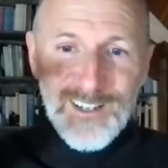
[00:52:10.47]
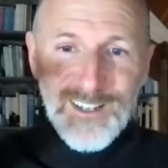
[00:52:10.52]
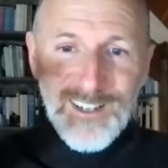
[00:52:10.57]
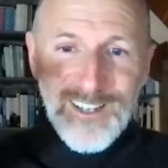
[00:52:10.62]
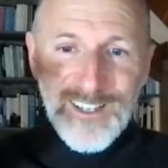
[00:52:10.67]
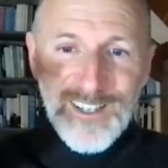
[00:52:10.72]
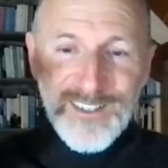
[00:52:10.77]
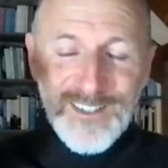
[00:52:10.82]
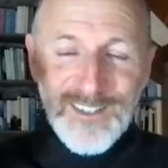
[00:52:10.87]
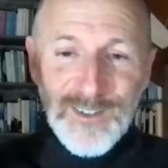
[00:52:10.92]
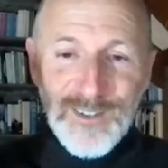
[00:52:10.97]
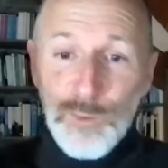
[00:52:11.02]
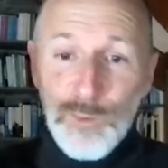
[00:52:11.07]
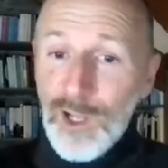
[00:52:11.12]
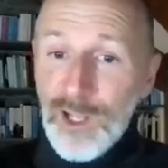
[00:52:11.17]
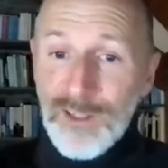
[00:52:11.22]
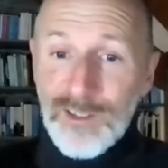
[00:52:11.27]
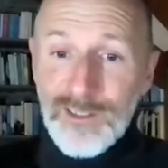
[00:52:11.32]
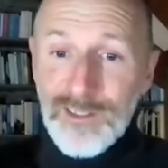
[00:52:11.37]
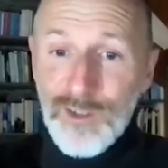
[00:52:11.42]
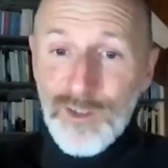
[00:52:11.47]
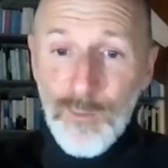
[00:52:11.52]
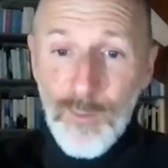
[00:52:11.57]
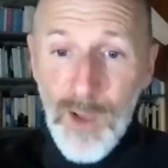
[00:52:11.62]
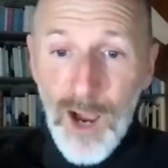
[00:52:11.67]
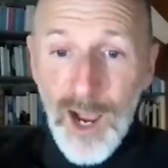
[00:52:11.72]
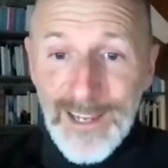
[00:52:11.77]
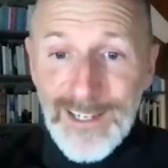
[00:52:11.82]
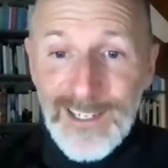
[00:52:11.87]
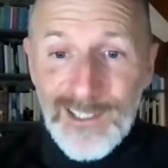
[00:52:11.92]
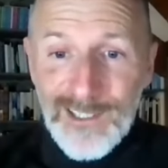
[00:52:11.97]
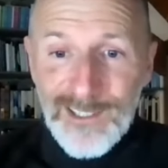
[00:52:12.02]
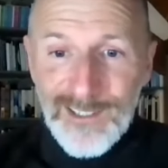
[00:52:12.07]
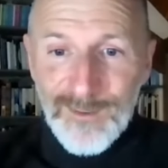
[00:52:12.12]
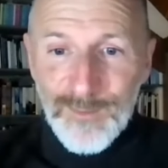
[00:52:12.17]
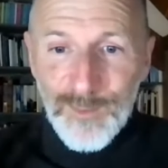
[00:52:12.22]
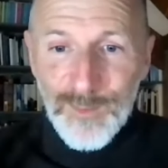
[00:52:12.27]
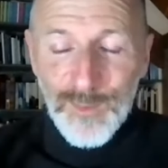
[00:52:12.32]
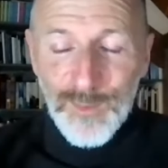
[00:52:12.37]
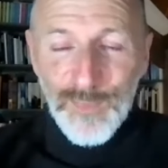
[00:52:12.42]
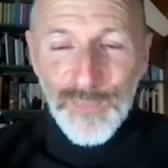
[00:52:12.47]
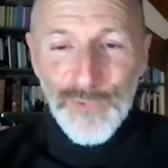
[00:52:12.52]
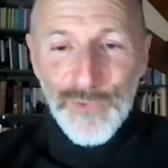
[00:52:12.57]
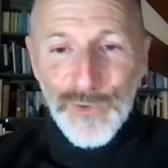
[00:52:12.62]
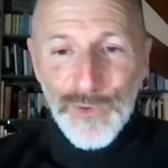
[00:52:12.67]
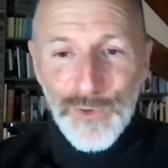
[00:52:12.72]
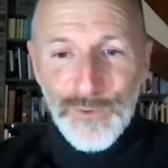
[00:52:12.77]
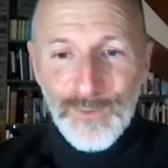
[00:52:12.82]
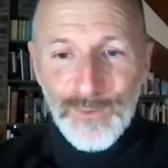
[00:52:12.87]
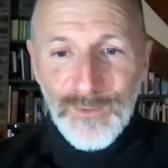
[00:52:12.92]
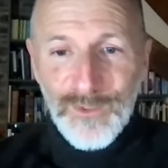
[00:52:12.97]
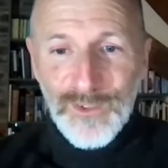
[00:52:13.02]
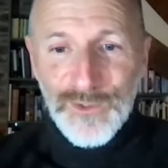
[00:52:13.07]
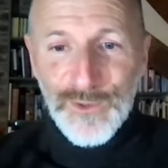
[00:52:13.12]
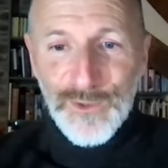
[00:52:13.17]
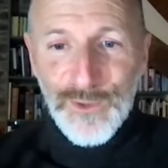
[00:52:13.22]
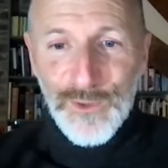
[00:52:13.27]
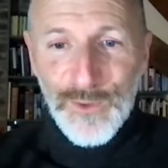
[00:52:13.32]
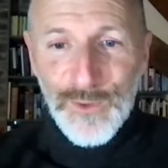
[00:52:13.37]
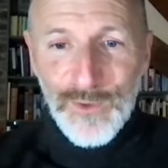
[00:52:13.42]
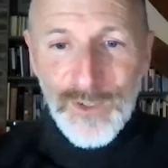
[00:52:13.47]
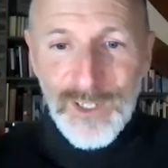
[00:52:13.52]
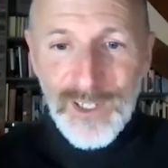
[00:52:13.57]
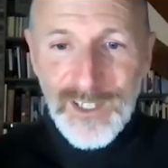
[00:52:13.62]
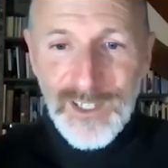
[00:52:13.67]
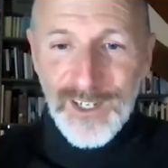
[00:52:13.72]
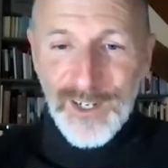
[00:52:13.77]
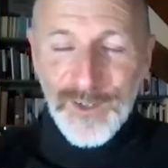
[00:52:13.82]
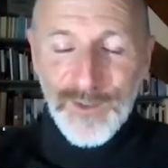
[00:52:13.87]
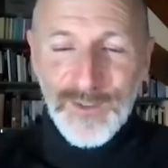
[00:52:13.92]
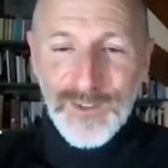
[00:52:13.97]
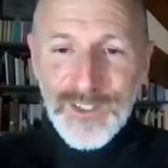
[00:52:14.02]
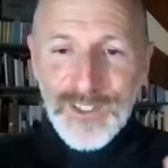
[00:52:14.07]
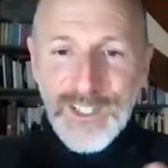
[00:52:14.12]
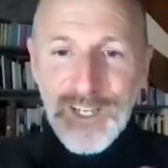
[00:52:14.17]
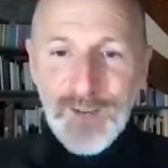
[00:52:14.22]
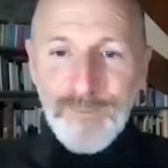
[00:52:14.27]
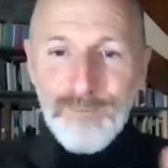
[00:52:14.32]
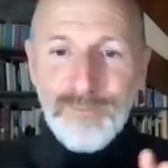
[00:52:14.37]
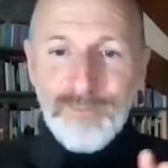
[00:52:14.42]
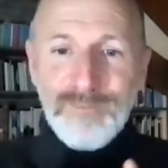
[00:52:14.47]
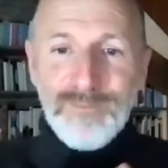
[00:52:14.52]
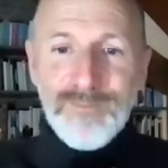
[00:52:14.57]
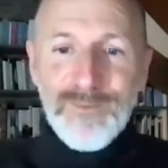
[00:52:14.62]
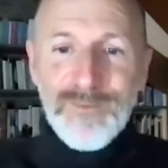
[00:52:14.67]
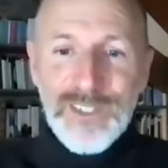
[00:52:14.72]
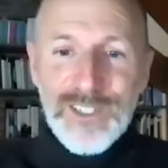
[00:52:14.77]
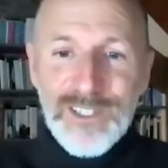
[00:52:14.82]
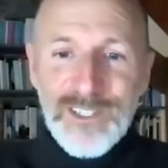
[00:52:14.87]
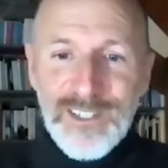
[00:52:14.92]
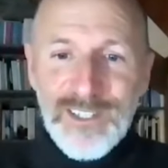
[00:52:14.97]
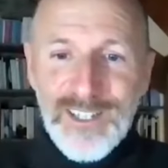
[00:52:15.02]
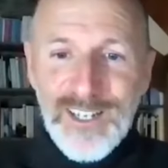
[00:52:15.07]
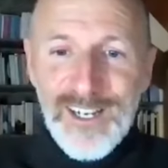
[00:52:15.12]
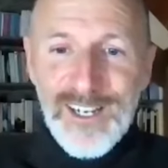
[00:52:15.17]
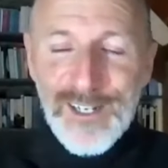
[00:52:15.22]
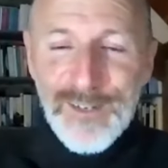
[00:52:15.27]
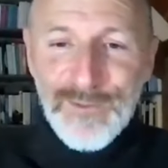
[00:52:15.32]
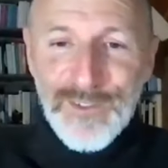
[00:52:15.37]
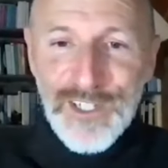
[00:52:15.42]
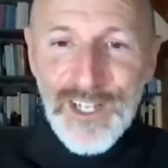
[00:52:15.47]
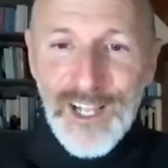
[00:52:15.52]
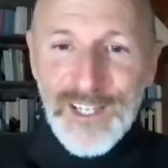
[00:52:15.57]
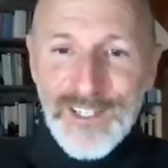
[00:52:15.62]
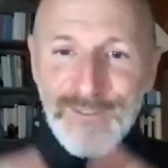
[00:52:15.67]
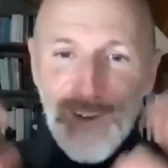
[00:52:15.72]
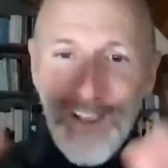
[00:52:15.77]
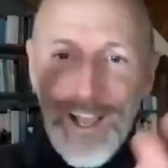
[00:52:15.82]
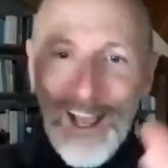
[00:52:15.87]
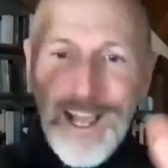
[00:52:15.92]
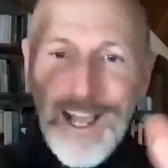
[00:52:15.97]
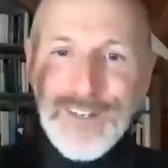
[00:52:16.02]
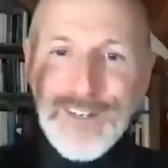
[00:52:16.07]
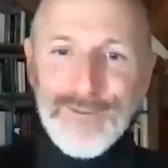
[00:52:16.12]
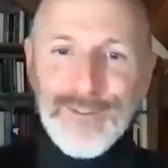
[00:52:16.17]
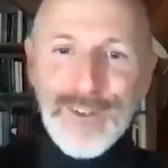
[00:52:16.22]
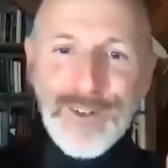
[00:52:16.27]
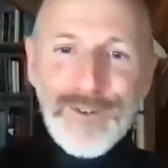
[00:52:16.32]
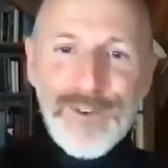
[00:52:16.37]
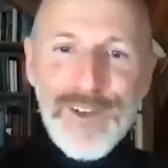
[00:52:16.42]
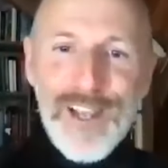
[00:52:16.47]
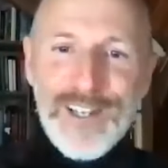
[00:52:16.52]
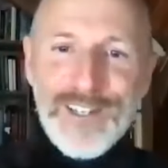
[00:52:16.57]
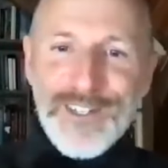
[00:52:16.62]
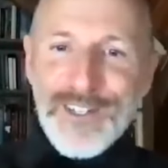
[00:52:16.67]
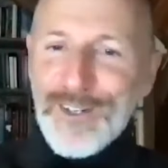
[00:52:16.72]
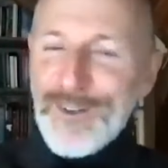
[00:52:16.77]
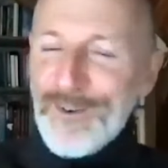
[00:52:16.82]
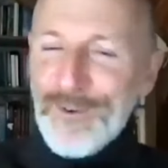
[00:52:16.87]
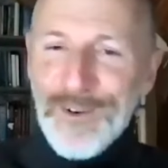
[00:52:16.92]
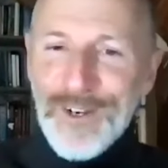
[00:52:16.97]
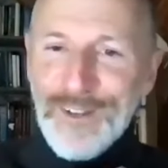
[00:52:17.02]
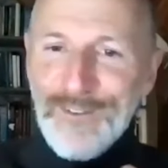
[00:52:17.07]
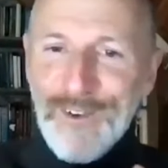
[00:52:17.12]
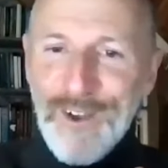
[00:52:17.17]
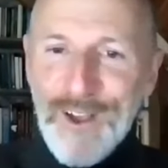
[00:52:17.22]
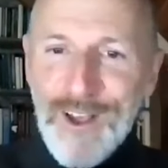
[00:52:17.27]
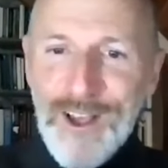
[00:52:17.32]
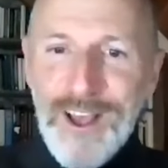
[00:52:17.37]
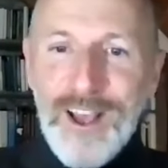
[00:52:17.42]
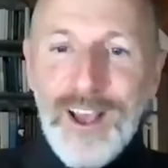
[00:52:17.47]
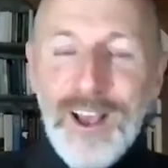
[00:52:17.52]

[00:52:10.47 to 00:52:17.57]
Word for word: And well, you might through, through, you know, some kind of sleight of hand of the creator or whatever,